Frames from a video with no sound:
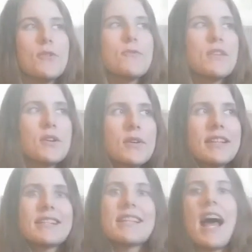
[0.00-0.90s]

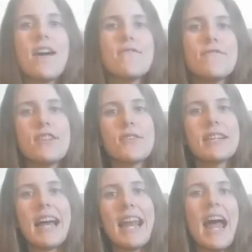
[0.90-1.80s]
figuring this out and
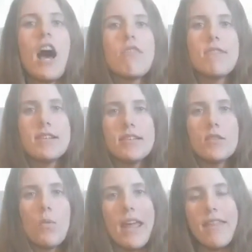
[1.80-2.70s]
figuring that out, and this is
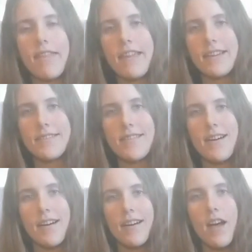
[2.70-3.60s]
the way that things
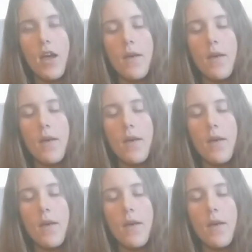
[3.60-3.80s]
are,